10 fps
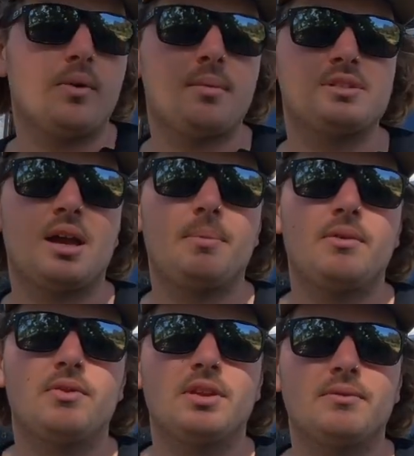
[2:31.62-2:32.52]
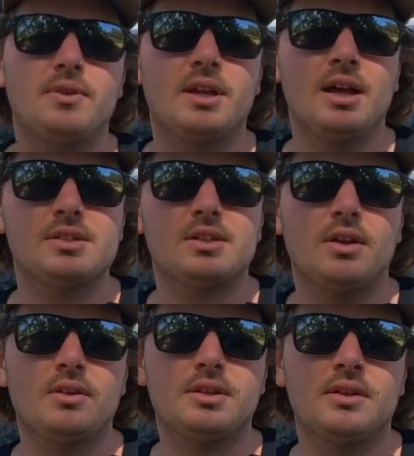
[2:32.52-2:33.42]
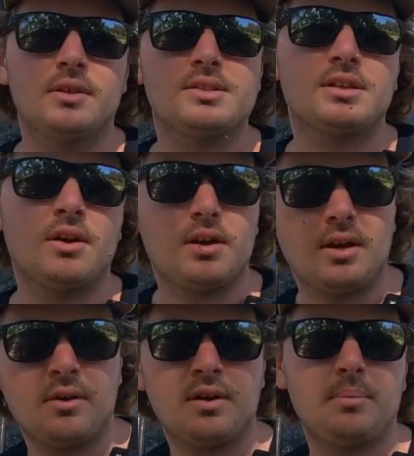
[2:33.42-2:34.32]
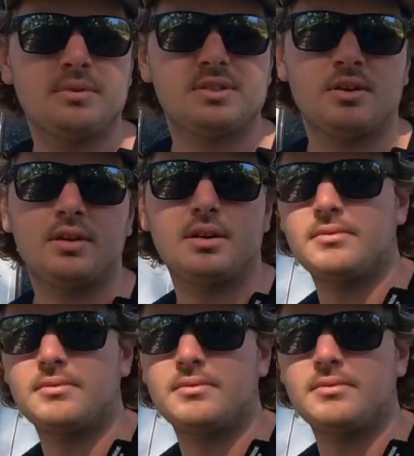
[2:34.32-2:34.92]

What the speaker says: wraps up everything for the outside of the tent. Let's go head on up inside and